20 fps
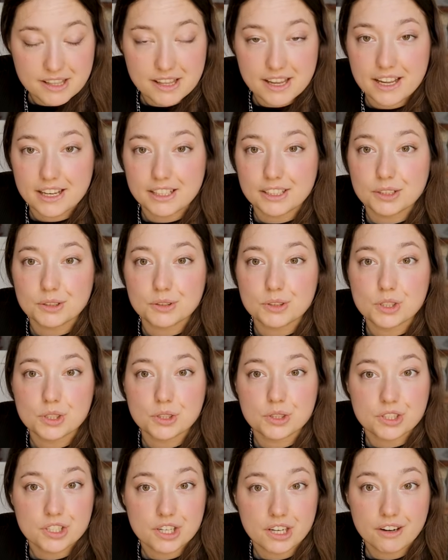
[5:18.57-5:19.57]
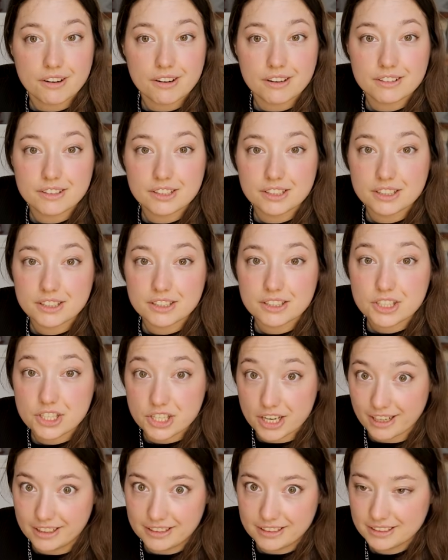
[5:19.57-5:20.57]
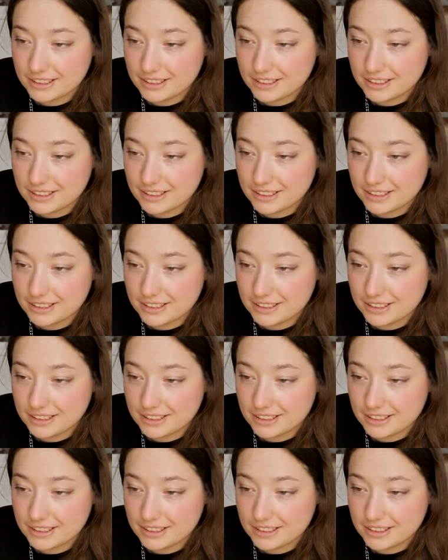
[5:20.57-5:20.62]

then you should check out her channel.